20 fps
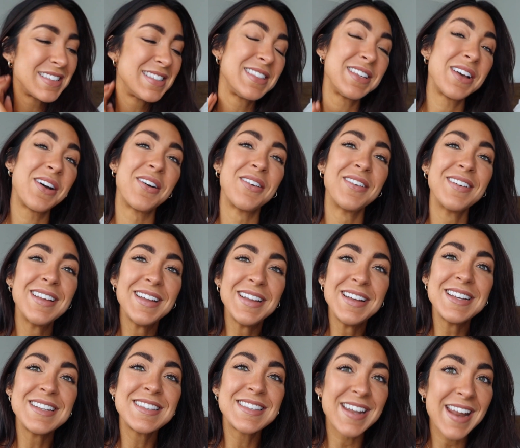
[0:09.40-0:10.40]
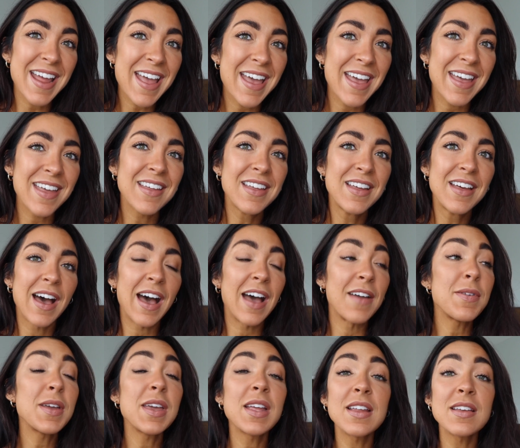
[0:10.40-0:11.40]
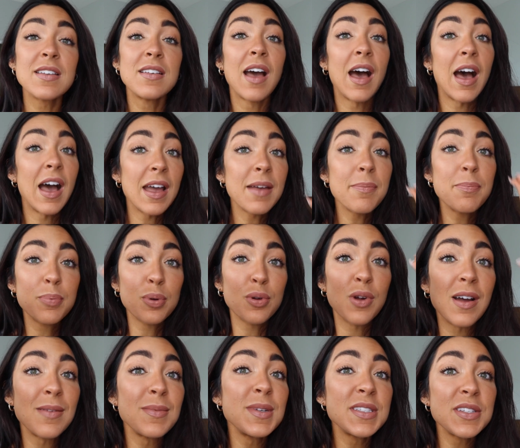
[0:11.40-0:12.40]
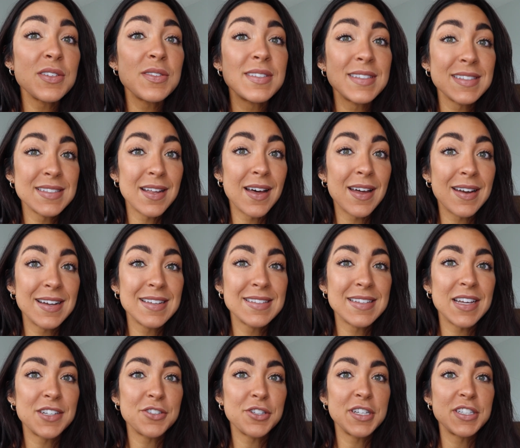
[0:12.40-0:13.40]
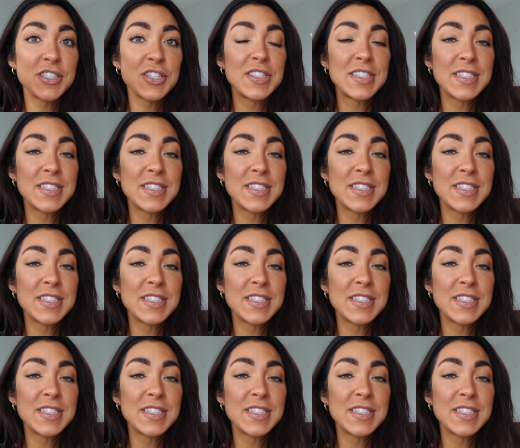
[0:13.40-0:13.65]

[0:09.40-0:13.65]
So today I've been getting, I promise you this is not an exaggeration.